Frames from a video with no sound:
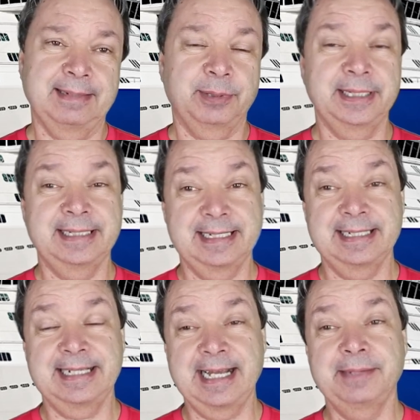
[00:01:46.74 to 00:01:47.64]
Princess
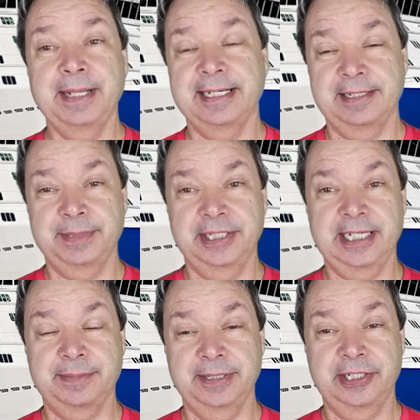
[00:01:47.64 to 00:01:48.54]
has had to make some
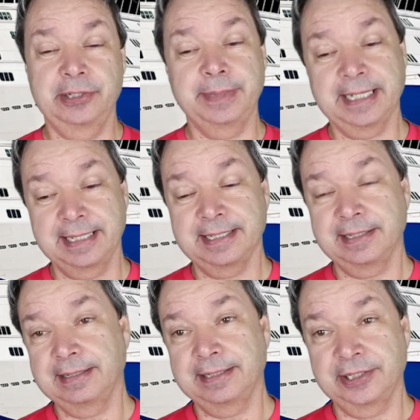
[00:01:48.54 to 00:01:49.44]
adjustments too, because
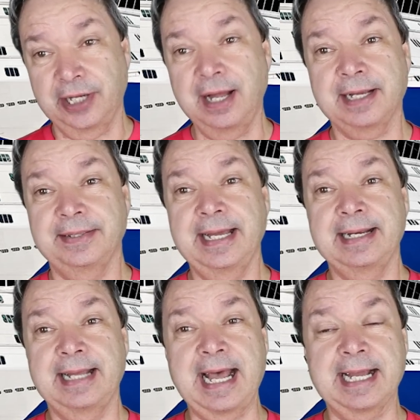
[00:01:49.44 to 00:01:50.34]
the dock
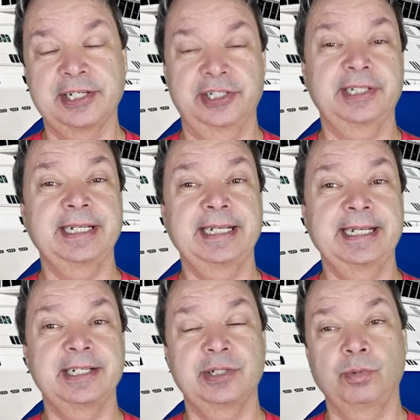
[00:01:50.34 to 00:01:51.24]
that
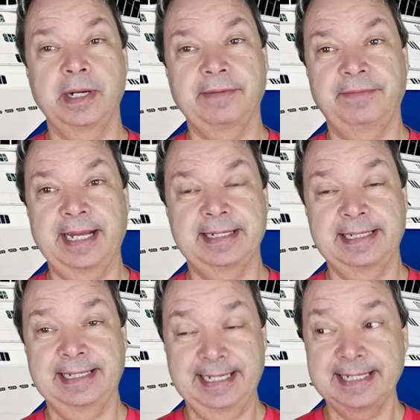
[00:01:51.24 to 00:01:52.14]
actually is the one
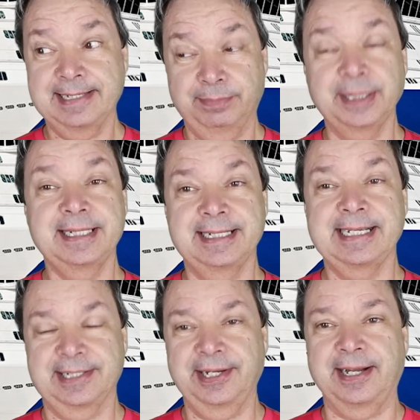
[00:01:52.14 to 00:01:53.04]
affected is the
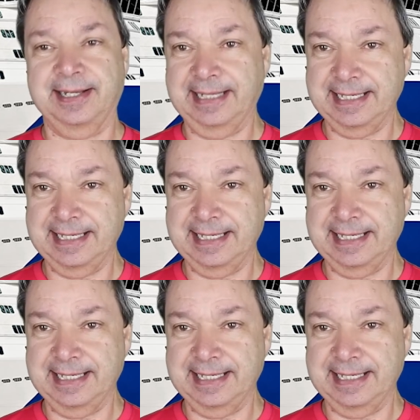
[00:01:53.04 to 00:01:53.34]
Princess dock.